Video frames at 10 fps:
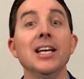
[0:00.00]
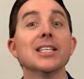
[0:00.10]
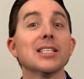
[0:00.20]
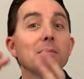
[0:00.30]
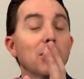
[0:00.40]

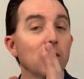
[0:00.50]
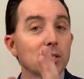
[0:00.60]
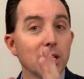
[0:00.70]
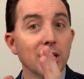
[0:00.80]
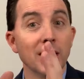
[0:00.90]
Some goes
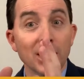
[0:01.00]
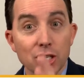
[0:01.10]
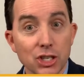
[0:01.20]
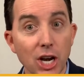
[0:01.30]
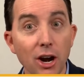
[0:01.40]
in
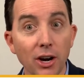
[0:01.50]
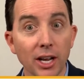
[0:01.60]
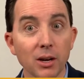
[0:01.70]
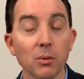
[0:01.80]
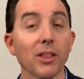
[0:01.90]
sharing
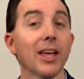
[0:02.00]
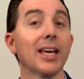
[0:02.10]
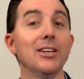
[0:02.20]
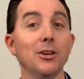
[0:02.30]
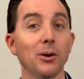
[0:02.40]
where they
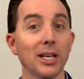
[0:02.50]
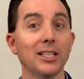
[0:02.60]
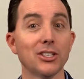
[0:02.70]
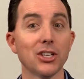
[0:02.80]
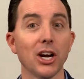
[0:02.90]
can donate
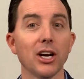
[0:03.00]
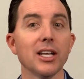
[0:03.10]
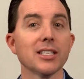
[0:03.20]
to charities,